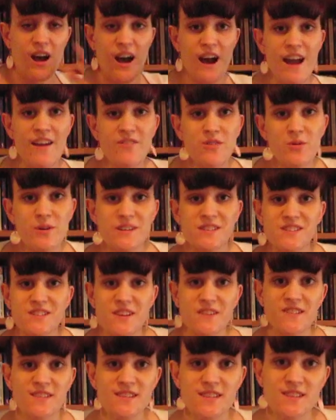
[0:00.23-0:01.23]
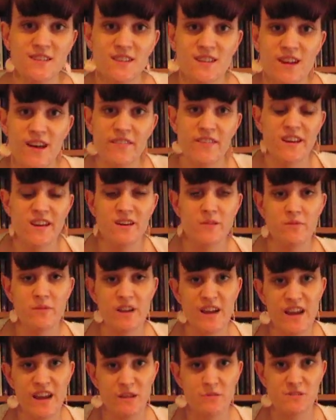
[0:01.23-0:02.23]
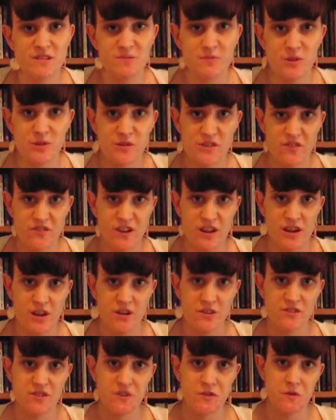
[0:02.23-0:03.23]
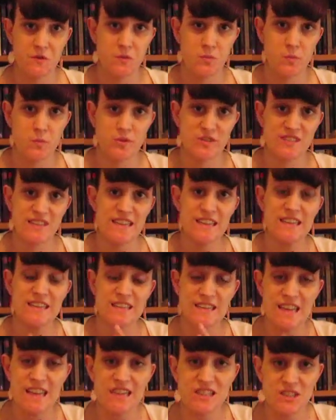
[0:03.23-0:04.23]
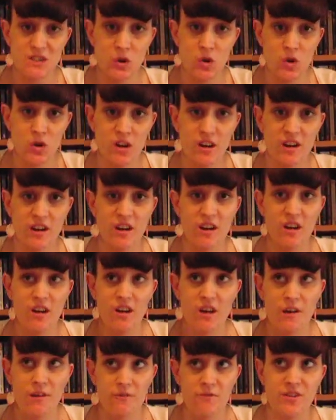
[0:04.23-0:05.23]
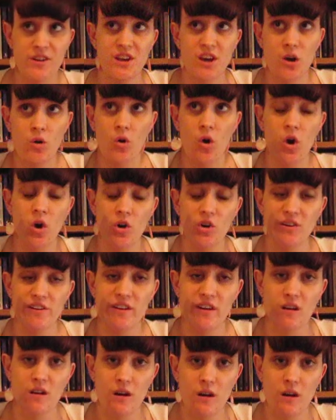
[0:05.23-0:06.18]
Hi everyone, so this is another Renee Responds video to Priscilla's Let's Talk video on